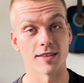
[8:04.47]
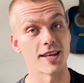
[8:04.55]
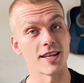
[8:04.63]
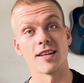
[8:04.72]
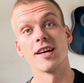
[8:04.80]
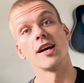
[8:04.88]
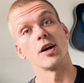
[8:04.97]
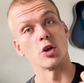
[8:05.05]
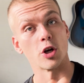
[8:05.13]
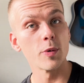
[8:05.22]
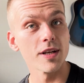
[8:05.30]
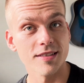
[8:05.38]
then
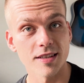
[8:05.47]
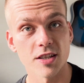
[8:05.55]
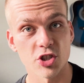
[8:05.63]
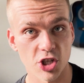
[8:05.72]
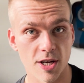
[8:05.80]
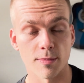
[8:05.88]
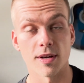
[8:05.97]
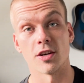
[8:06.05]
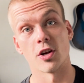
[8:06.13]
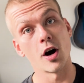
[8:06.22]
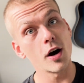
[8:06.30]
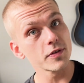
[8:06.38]
going to the gym,
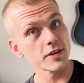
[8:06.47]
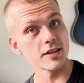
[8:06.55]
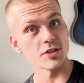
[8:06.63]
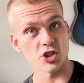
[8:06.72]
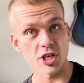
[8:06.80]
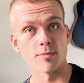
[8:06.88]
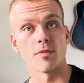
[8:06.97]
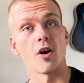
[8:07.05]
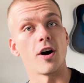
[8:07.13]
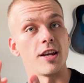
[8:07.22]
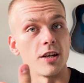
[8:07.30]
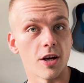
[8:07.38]
and after the gym,
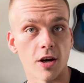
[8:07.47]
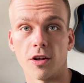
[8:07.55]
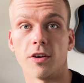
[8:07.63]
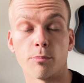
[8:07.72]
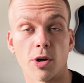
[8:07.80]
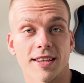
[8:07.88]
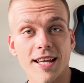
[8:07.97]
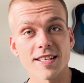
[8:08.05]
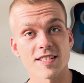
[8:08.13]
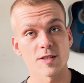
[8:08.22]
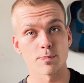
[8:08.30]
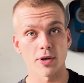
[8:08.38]
I learn. My
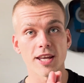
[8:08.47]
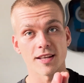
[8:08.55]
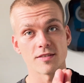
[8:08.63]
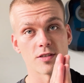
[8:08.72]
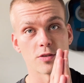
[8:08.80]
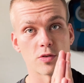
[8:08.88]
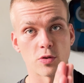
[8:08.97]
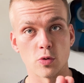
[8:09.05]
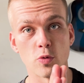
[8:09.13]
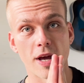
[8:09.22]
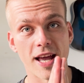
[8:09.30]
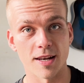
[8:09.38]
day's split into
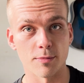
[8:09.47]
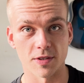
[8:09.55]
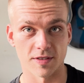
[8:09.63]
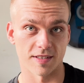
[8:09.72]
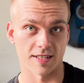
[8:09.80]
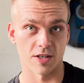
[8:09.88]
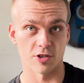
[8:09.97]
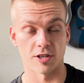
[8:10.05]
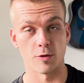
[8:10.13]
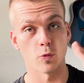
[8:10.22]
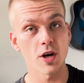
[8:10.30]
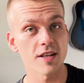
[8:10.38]
two elements
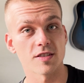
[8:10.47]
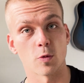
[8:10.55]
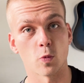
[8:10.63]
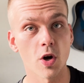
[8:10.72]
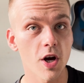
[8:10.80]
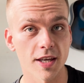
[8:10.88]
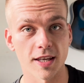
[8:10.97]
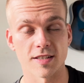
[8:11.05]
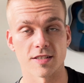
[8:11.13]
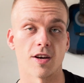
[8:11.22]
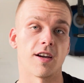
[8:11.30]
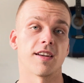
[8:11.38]
essentially. One is a working
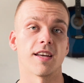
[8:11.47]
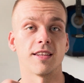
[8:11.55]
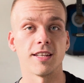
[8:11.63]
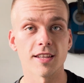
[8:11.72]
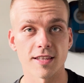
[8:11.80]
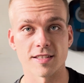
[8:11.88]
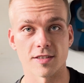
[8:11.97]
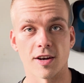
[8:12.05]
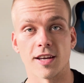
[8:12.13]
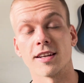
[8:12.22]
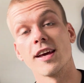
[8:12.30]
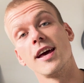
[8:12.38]
side and the other
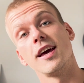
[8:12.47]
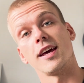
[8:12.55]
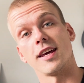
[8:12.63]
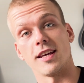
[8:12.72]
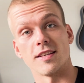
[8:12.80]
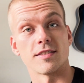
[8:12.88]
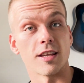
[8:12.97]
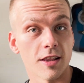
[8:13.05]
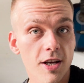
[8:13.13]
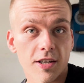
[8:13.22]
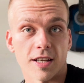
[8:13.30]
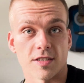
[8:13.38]
side is the
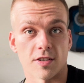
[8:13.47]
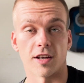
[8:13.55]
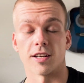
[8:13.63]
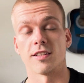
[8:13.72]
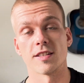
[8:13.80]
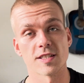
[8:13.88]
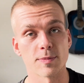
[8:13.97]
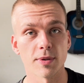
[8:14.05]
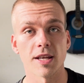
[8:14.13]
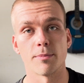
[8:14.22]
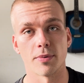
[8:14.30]
learning side, and it's split